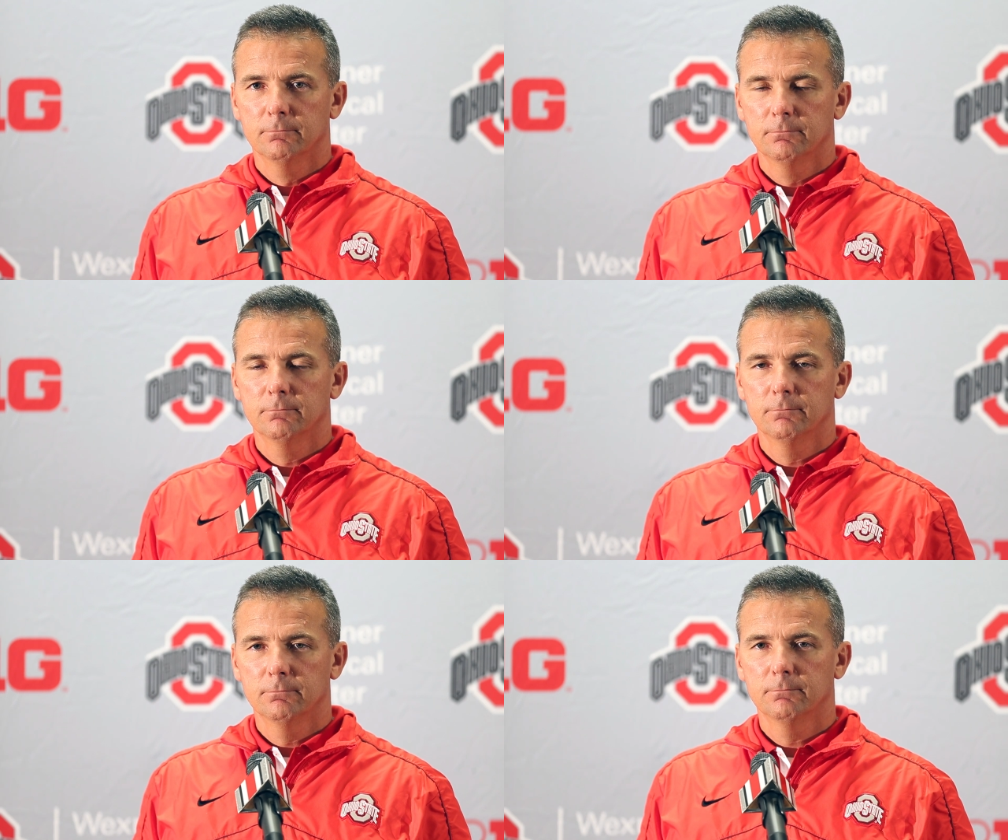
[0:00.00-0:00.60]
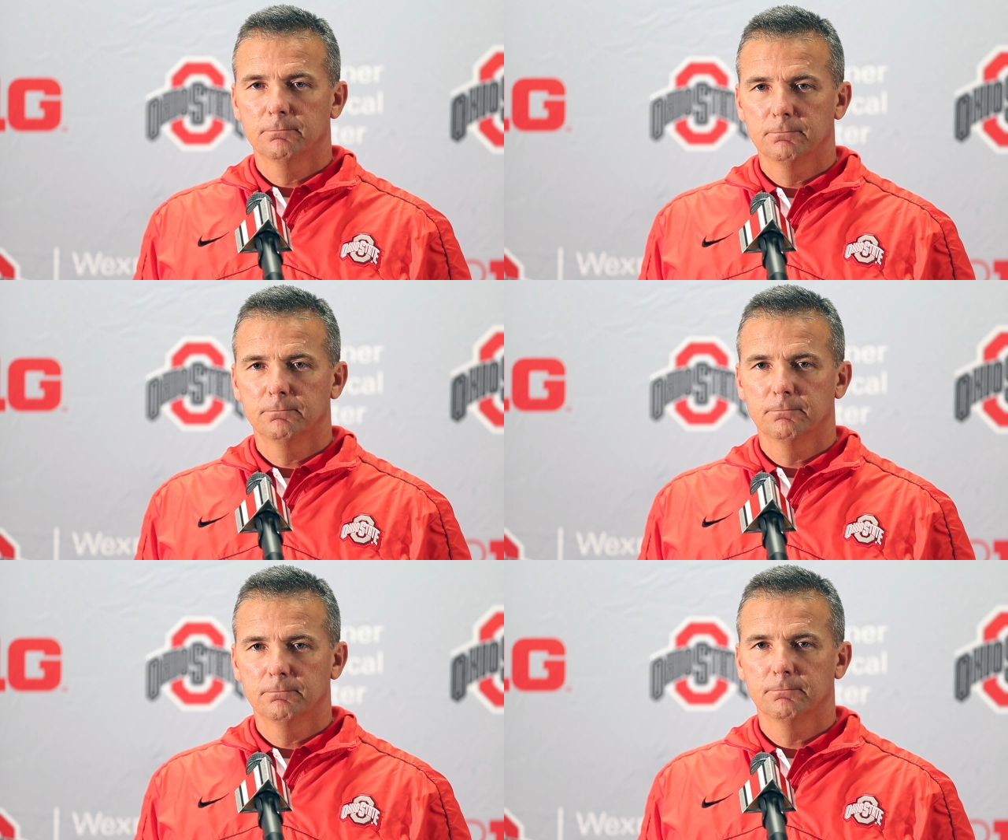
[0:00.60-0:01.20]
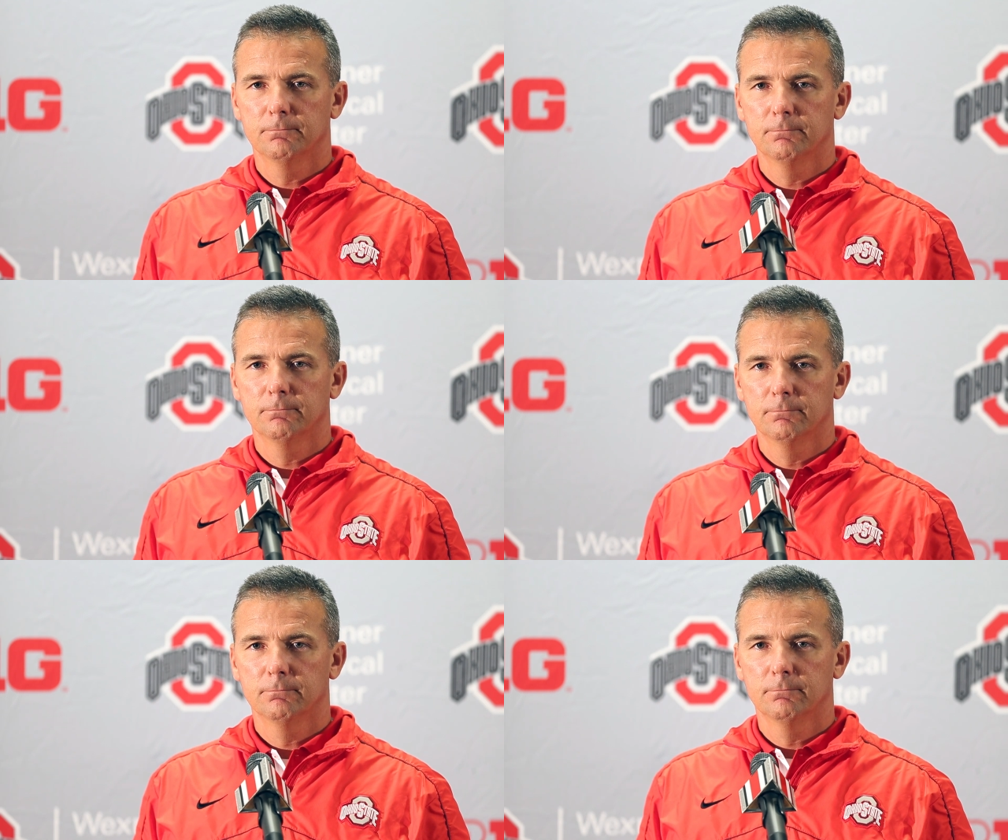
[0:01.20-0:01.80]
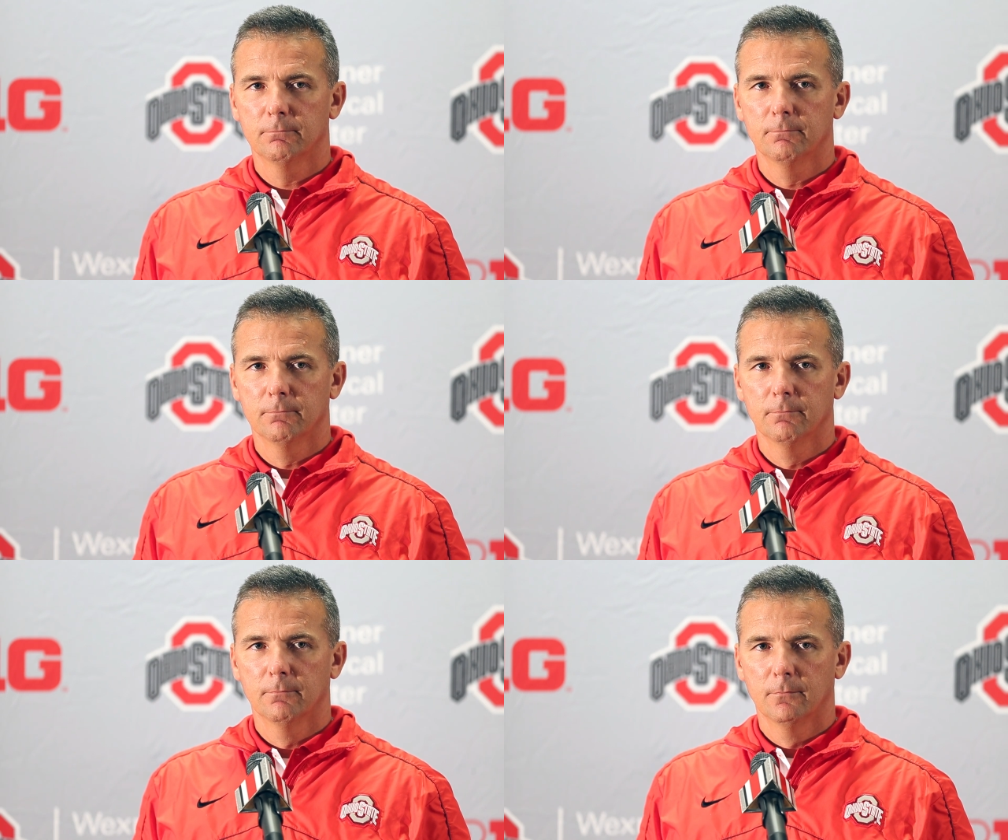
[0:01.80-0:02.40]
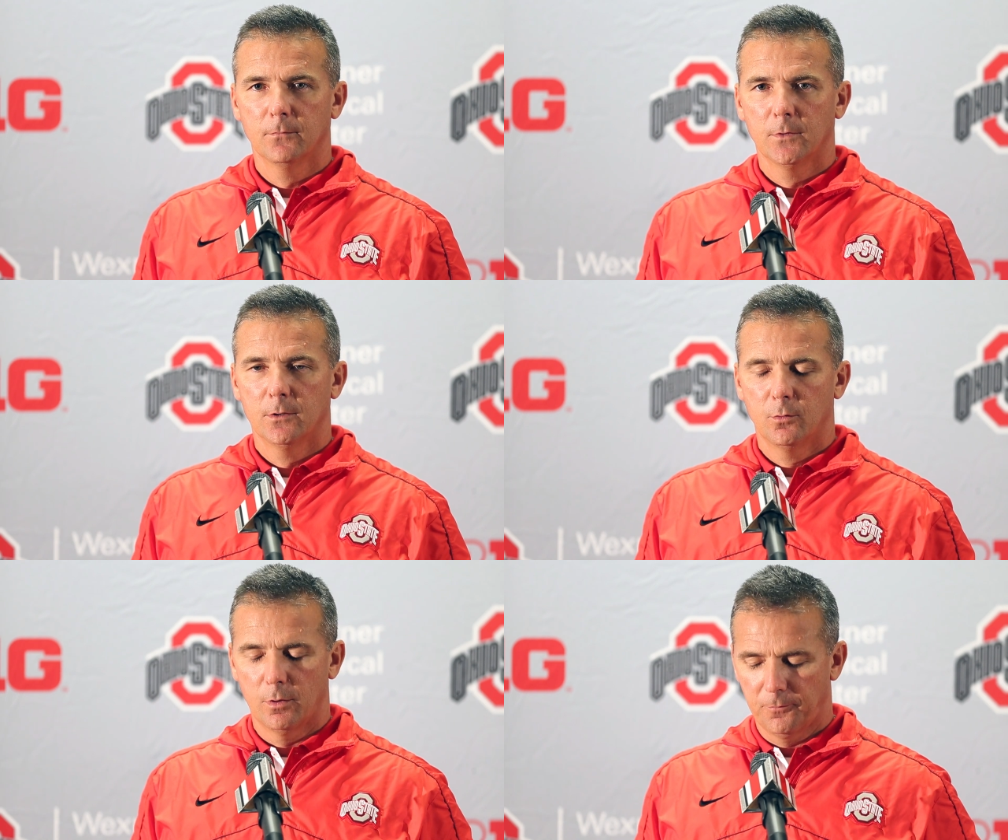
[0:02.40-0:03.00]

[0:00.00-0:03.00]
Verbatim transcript: will be on the field Saturday who have earned that right to play?